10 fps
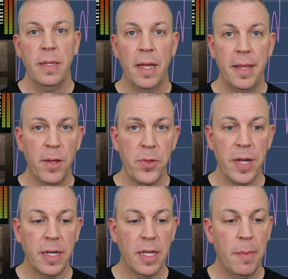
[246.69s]
Now the other
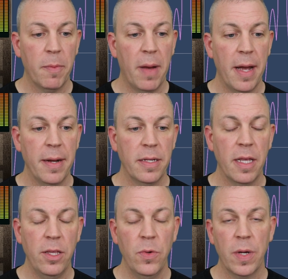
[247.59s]
thing to keep in mind is
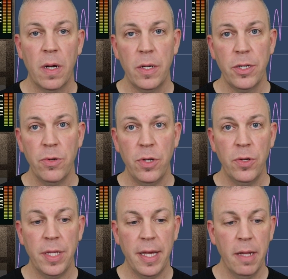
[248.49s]
that you can also
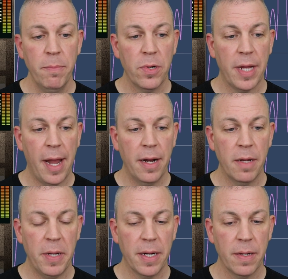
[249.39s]
use the input gain
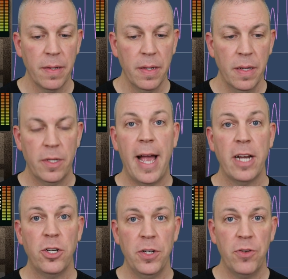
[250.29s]
up here to
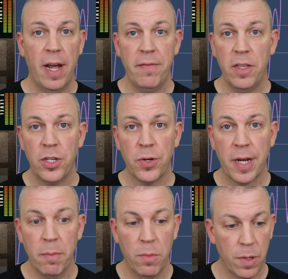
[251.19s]
actually drive this
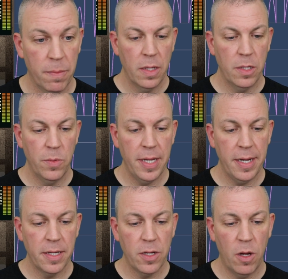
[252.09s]
circuit more. So we'll
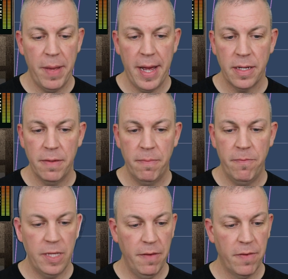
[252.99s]
take this all back to
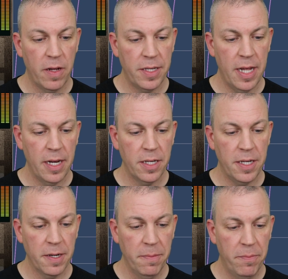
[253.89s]
default settings
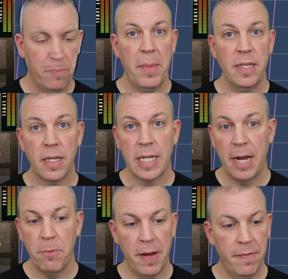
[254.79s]
here, basic
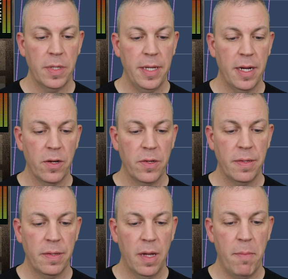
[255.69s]
sine wave. We'll take our
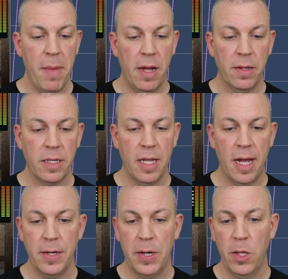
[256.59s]
amount and
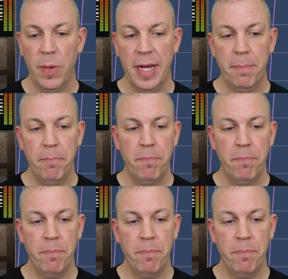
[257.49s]
slide it all the way up.